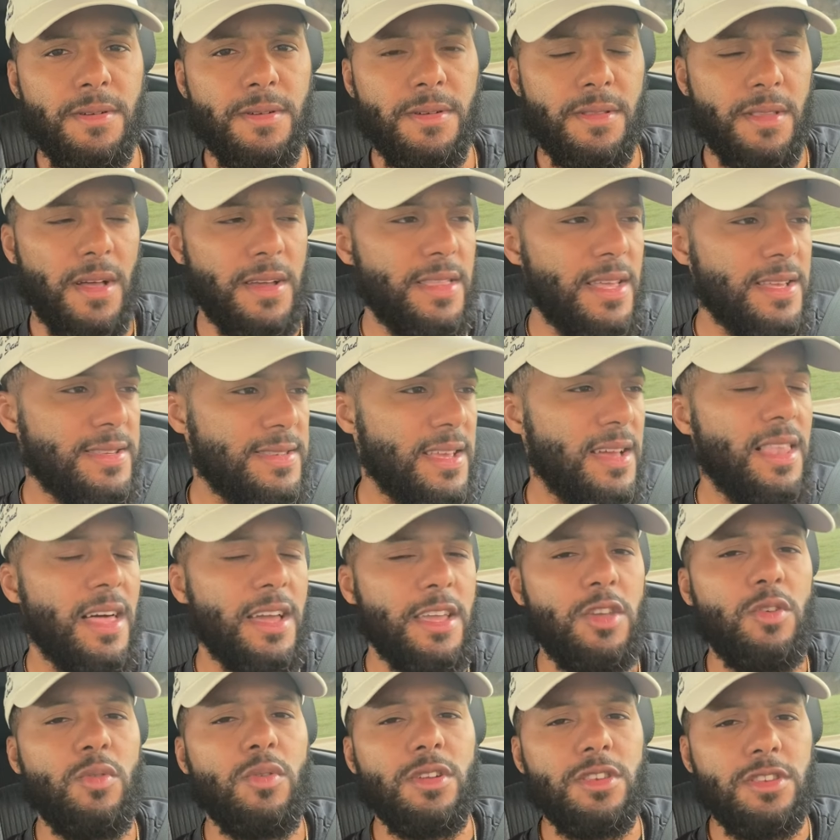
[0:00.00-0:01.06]
Like, that sound like
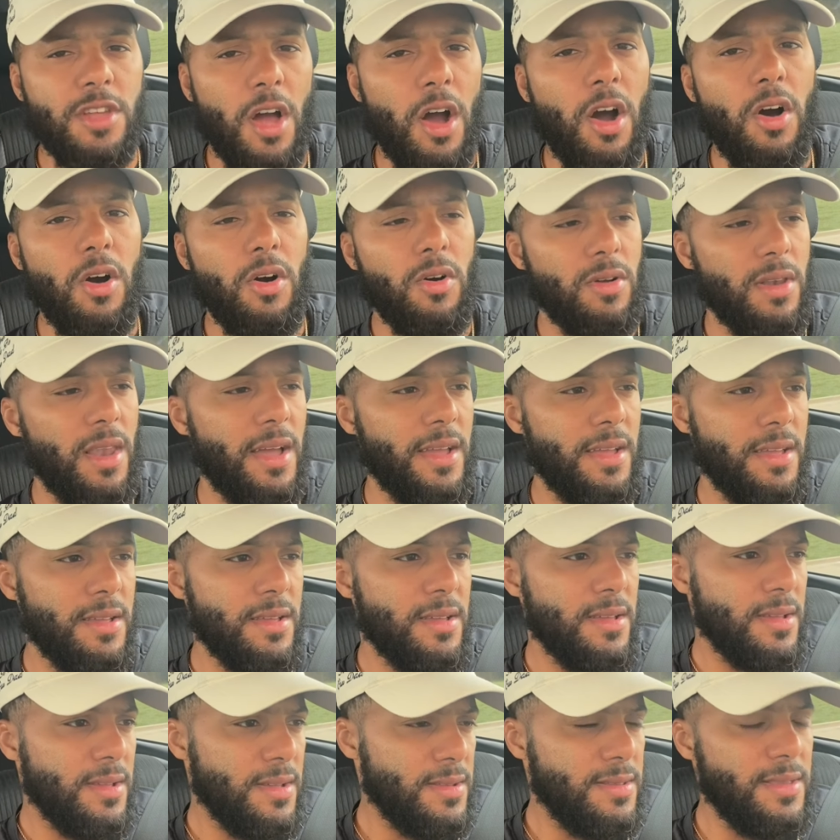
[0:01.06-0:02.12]
you a dog. Like,
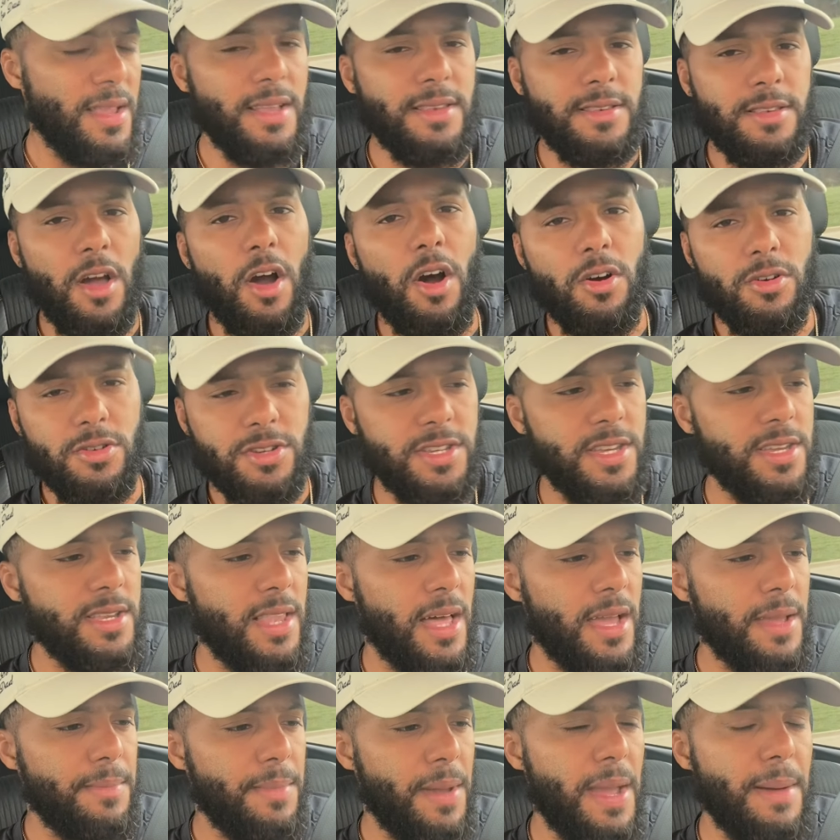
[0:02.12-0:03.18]
not dog shit
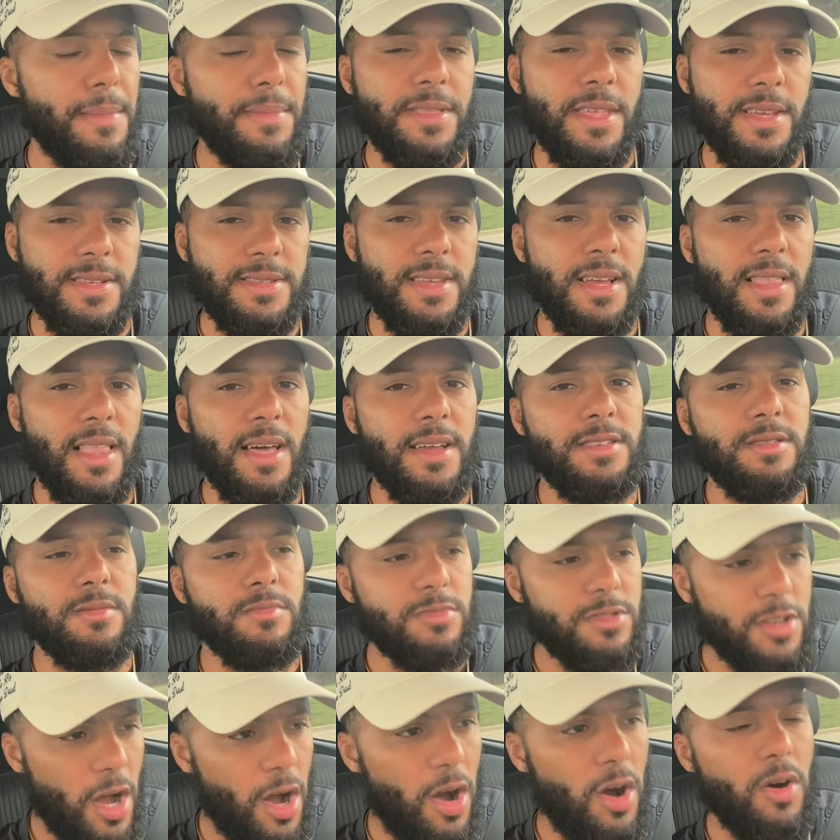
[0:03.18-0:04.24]
like bad, but that sound like some
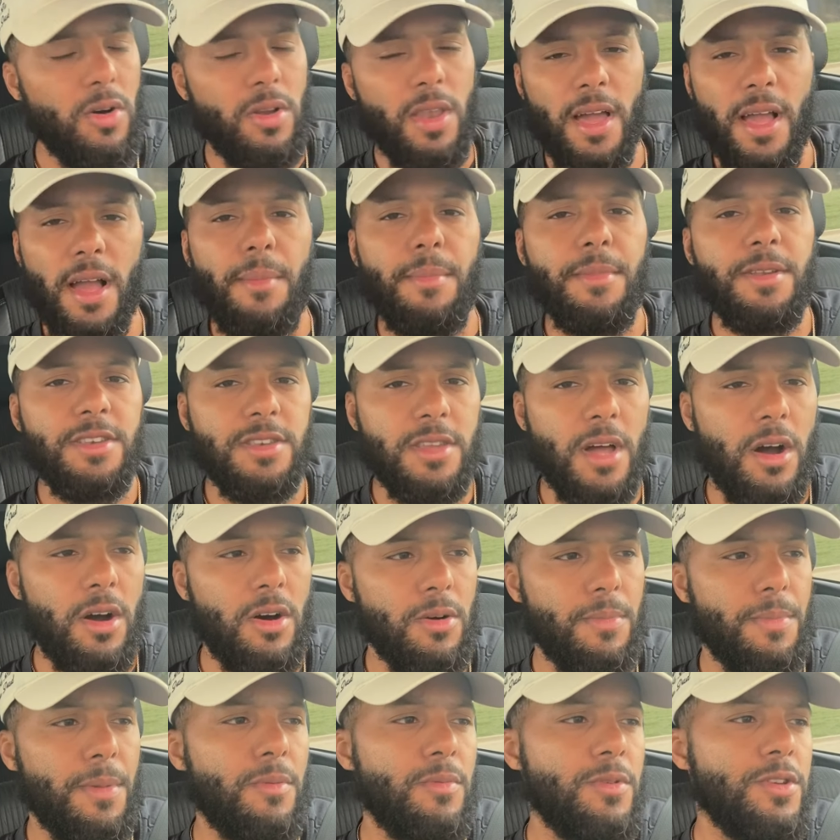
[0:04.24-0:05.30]
dog. Like, I'm a
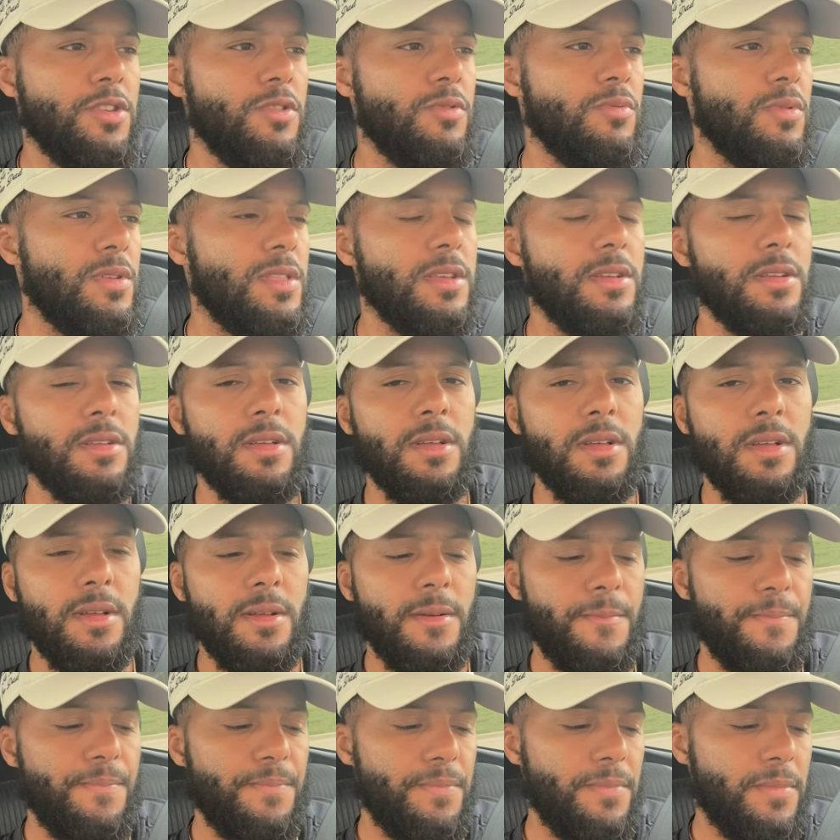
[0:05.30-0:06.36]
dog. But when you really
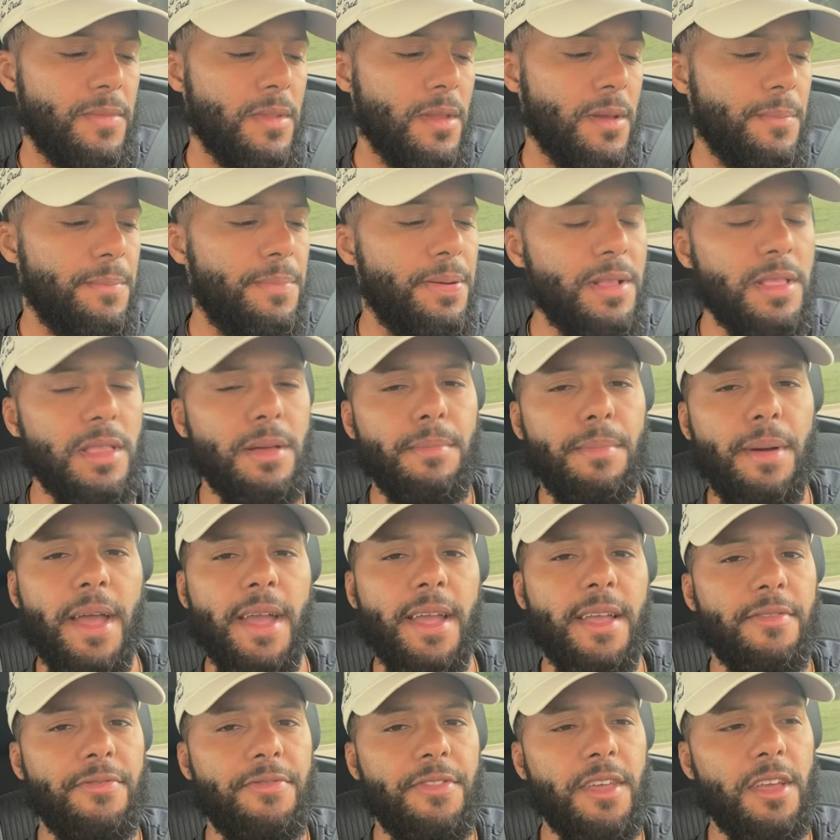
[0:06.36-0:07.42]
peel it back
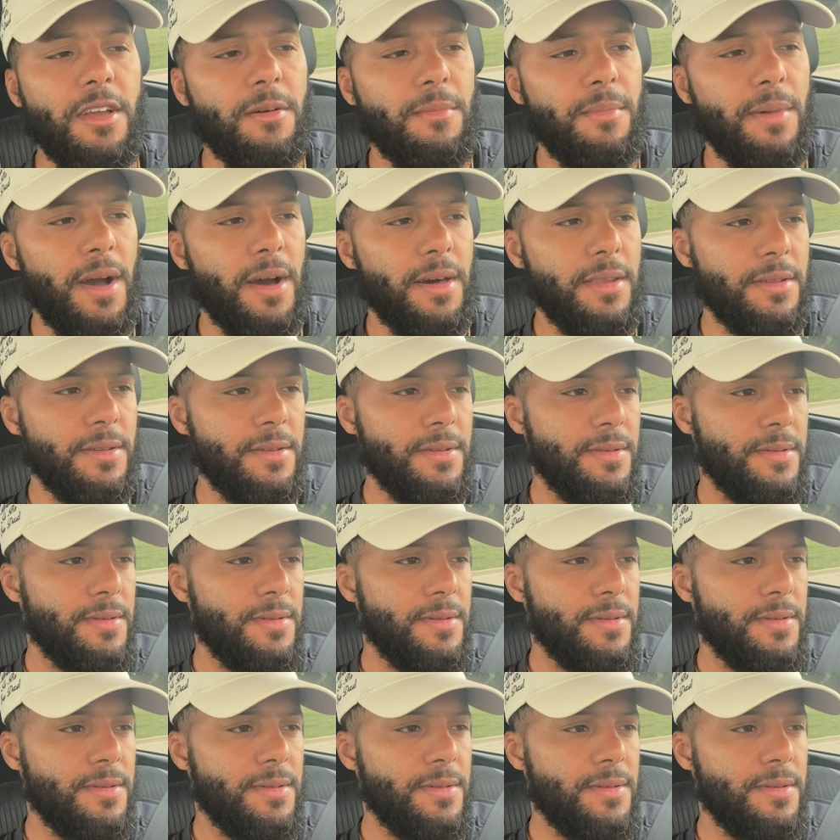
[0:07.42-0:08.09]
and think about it,